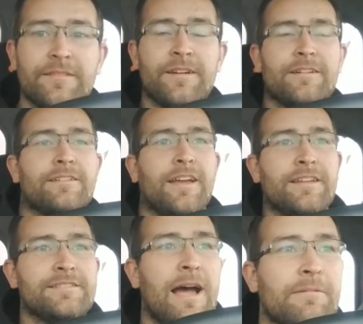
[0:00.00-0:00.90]
Okay,
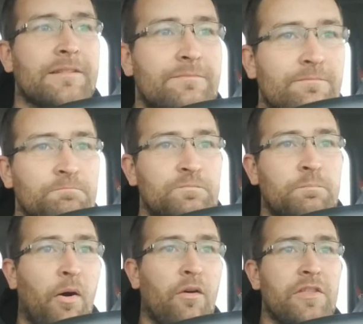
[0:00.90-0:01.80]
time to
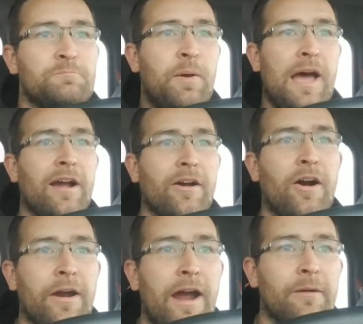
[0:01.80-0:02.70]
pull this PACCAR
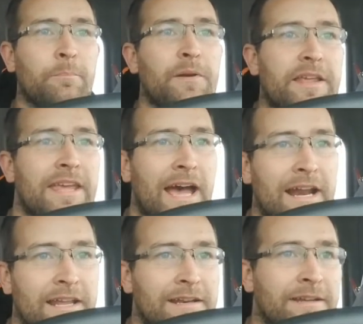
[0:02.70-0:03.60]
out and put a cat in
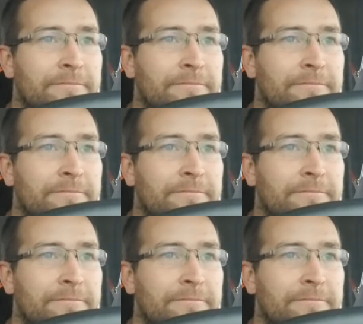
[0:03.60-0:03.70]
it.